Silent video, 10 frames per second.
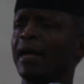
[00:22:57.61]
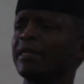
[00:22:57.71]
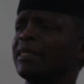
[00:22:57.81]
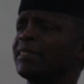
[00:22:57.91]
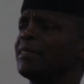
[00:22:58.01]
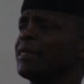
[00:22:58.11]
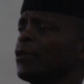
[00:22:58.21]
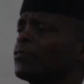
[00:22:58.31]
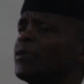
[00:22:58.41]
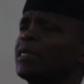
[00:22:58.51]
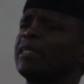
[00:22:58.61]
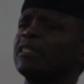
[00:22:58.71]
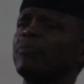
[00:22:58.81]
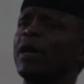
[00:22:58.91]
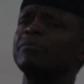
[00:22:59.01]
And I say that I was
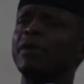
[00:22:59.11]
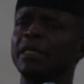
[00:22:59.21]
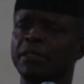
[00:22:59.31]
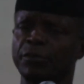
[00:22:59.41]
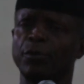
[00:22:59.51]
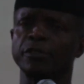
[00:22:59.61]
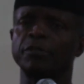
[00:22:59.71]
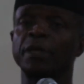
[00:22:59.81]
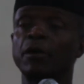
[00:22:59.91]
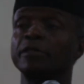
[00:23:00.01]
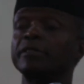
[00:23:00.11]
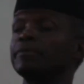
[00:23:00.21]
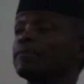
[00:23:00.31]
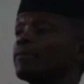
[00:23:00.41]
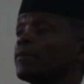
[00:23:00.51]
is inspired by this thought
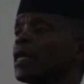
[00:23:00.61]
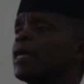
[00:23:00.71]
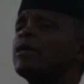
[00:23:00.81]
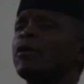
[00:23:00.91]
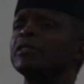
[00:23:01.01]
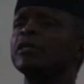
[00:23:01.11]
because he